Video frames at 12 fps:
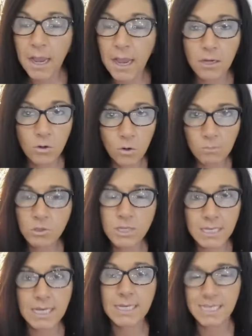a normal
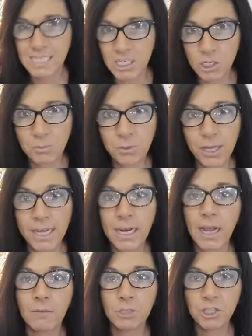sized dinner plate,
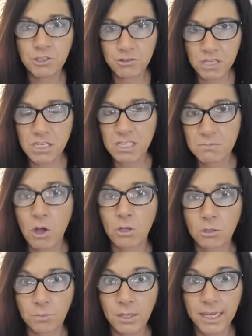I would use a
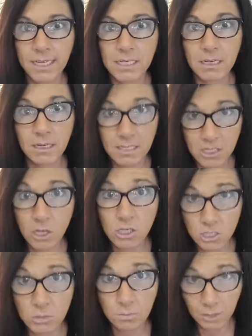smaller plate, a
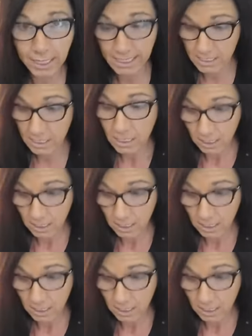saucer plate,